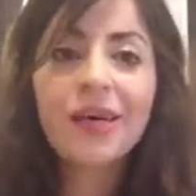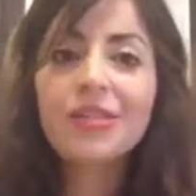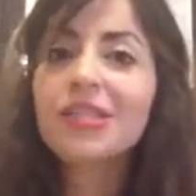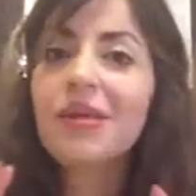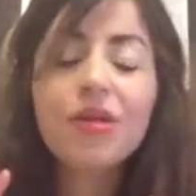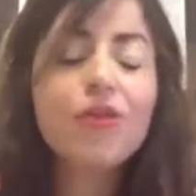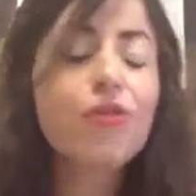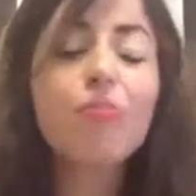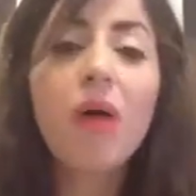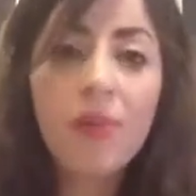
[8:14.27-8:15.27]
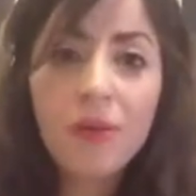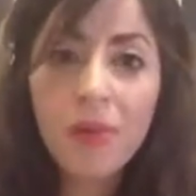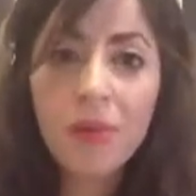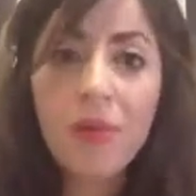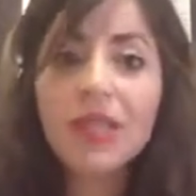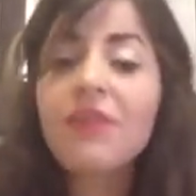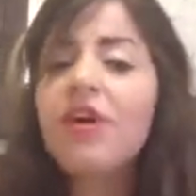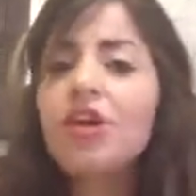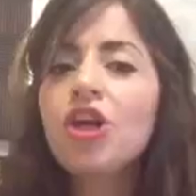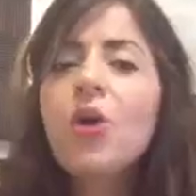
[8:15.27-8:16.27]
Something will pop in my mind. If
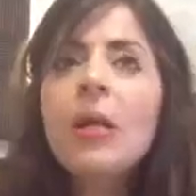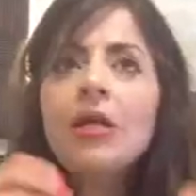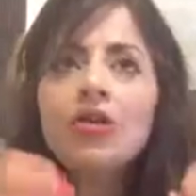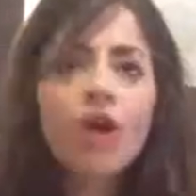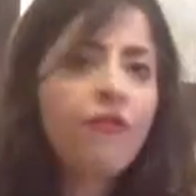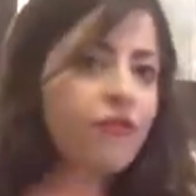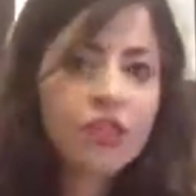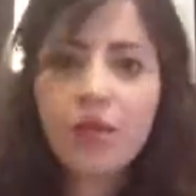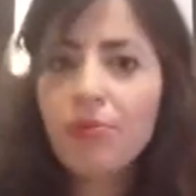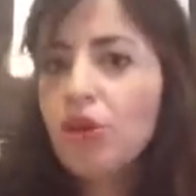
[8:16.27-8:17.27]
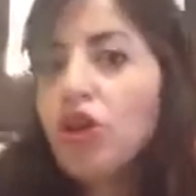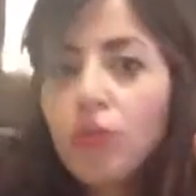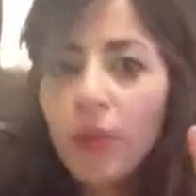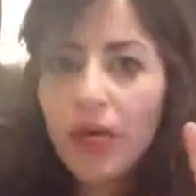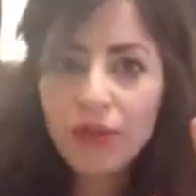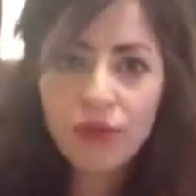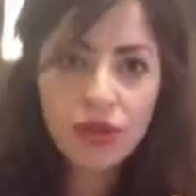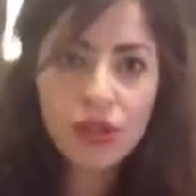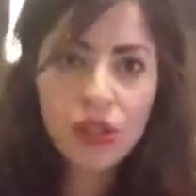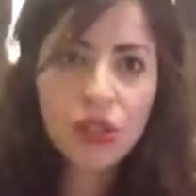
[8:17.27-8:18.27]
I know you have, for example, lupus,
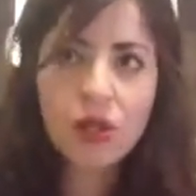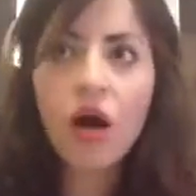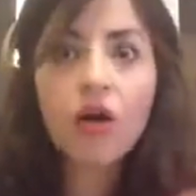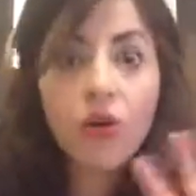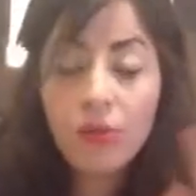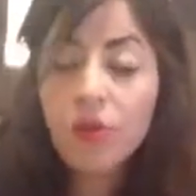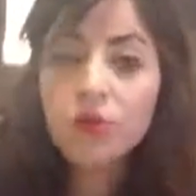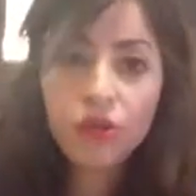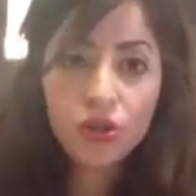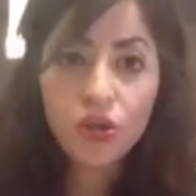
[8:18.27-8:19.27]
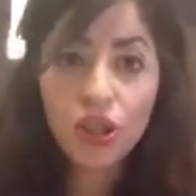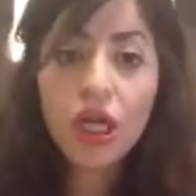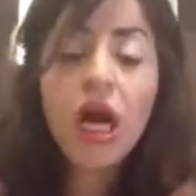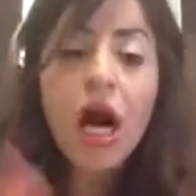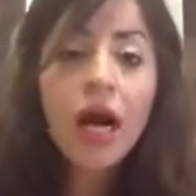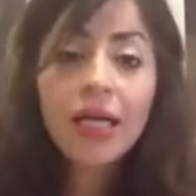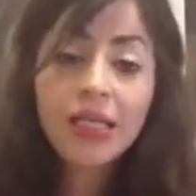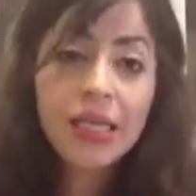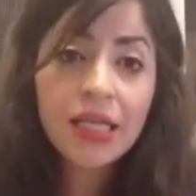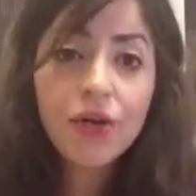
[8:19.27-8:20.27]
which is the autoimmune disorder, I
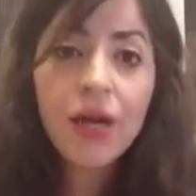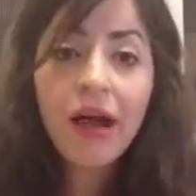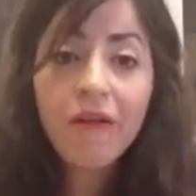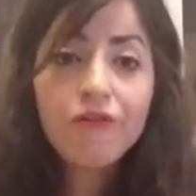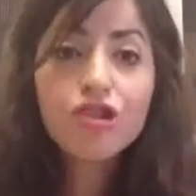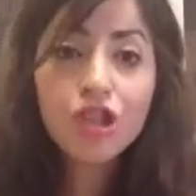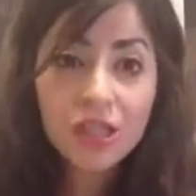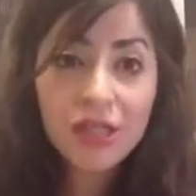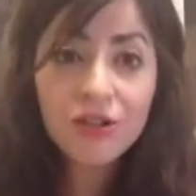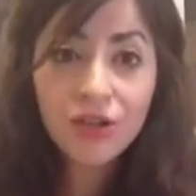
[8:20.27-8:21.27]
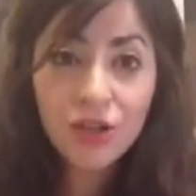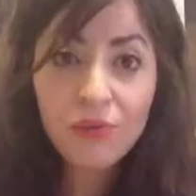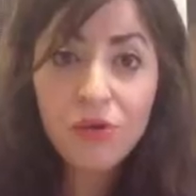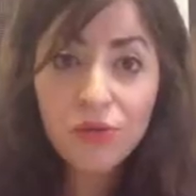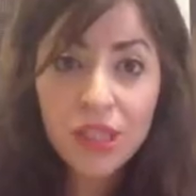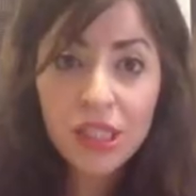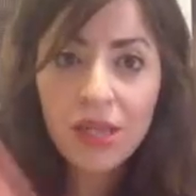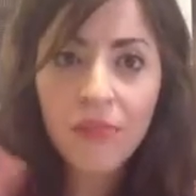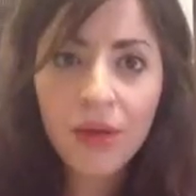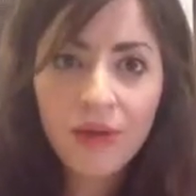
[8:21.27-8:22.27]
can tell you I have to shut down your immune
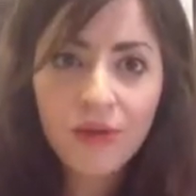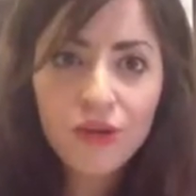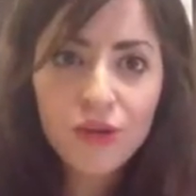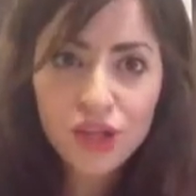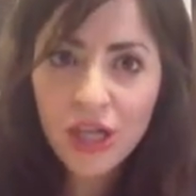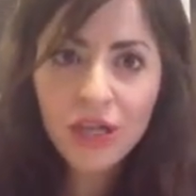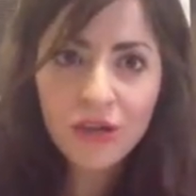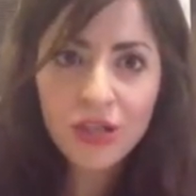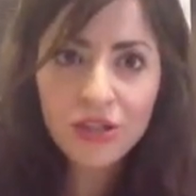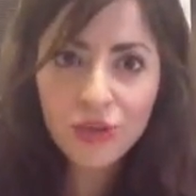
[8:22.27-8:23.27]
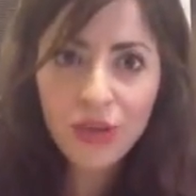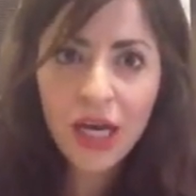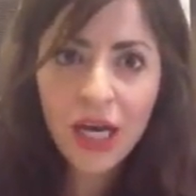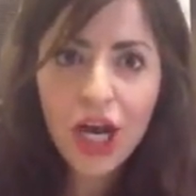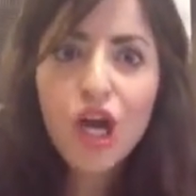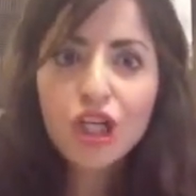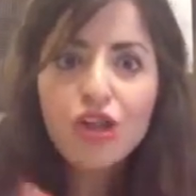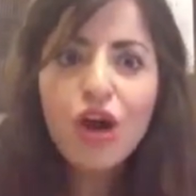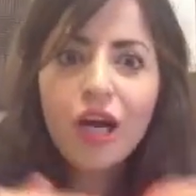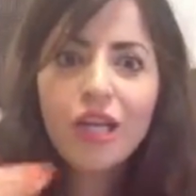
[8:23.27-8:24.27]
system by giving you steroids, okay?
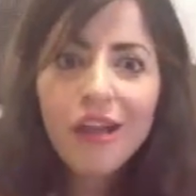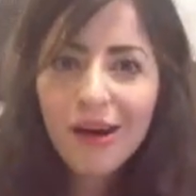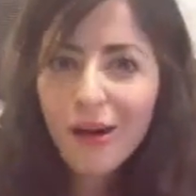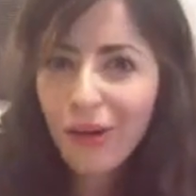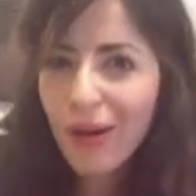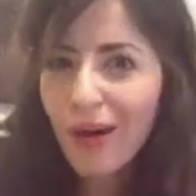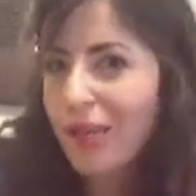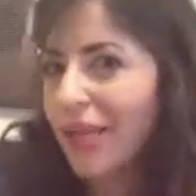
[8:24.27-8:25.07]
So I know,